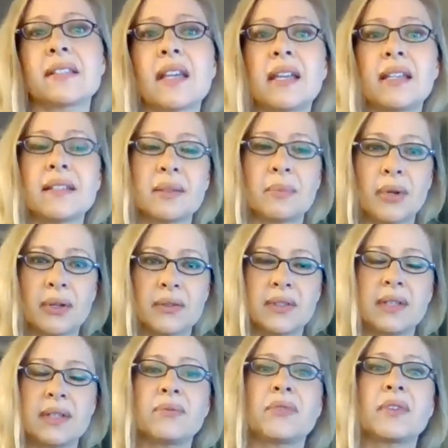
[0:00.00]
Science
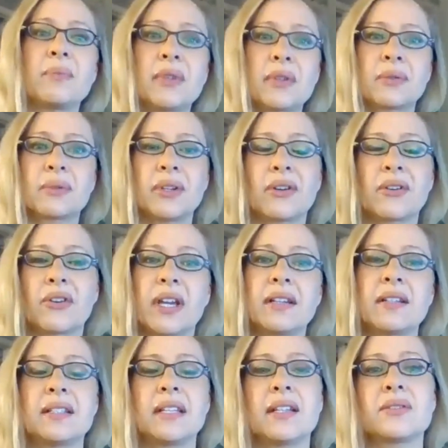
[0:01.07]
Symposium for the Middle Rio
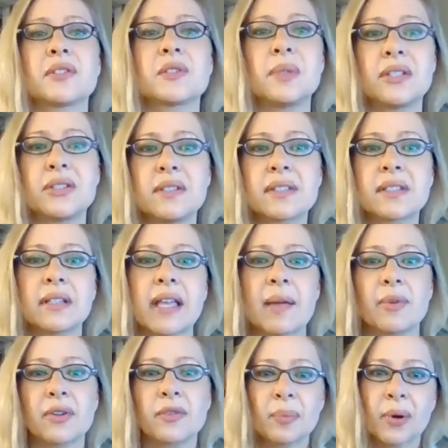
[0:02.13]
Grande Endangered Species
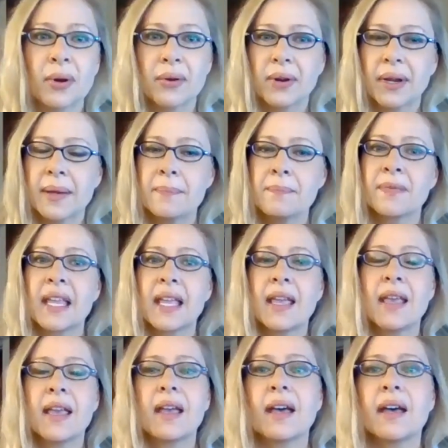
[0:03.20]
Collaborative Program.
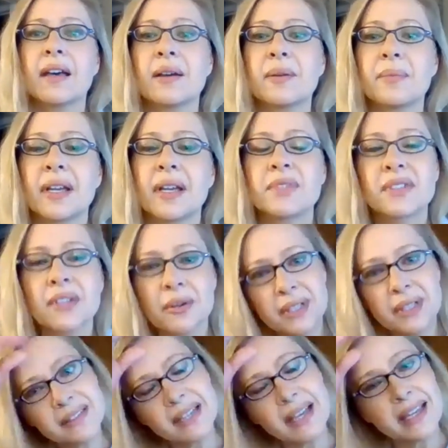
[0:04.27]
Um, I'm so
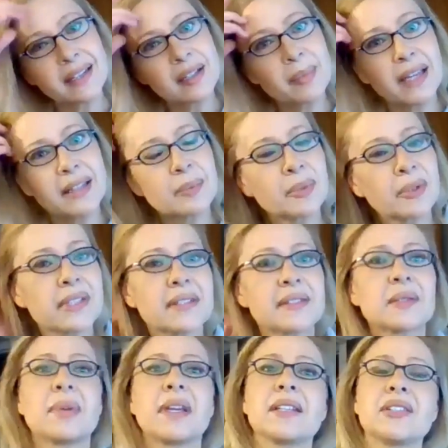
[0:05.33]
excited about the
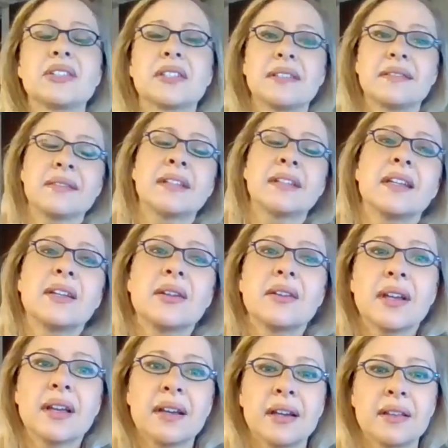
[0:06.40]
participation
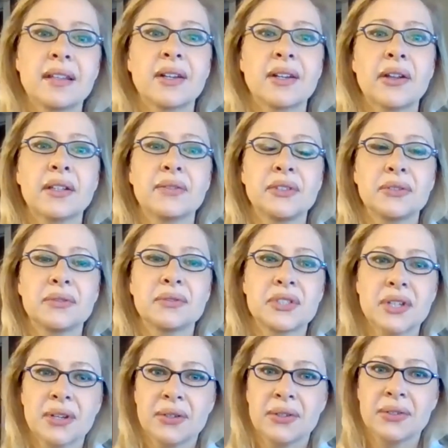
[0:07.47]
uh, that all of you have
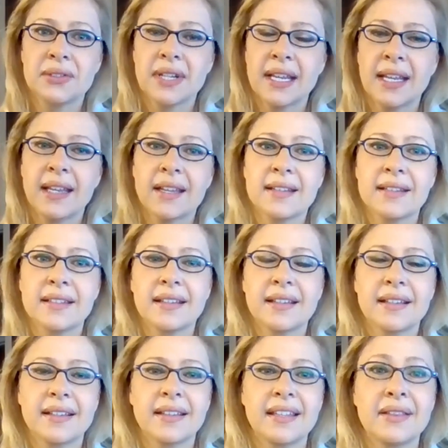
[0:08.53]
shown and
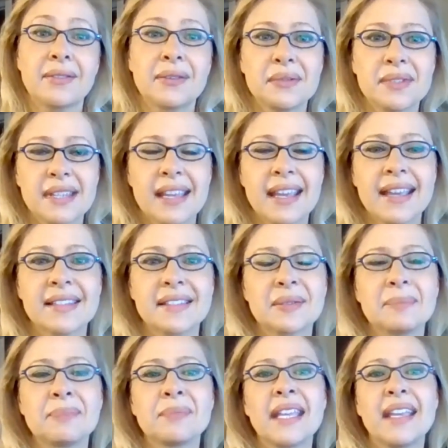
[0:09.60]
uh, the
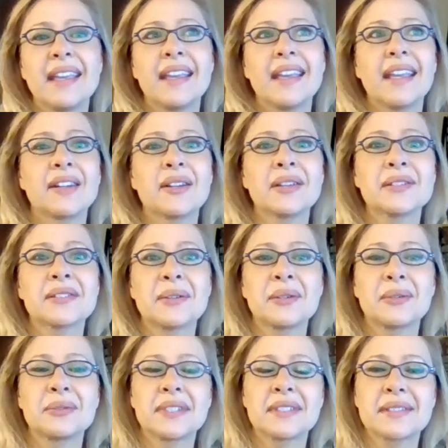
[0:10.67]
enthusiasm and
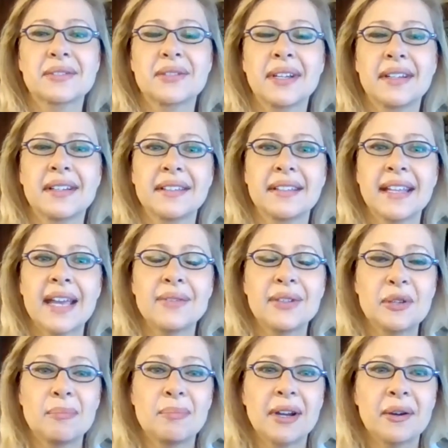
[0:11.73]
also just uh,
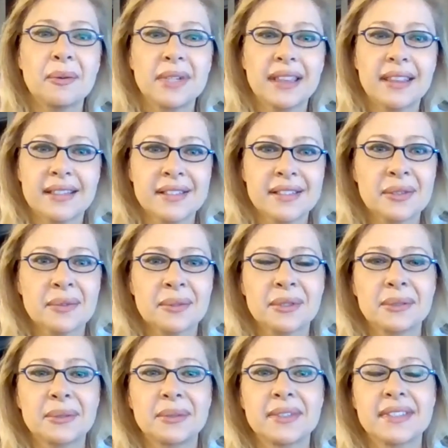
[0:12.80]
having you bear with us
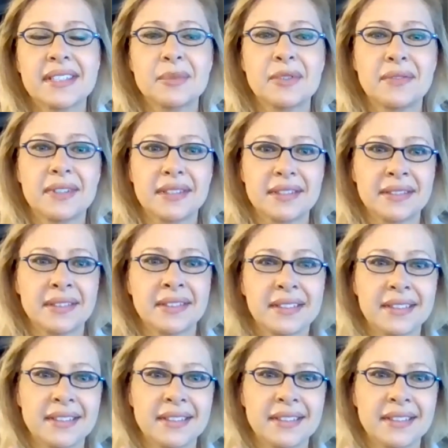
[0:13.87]
through some of the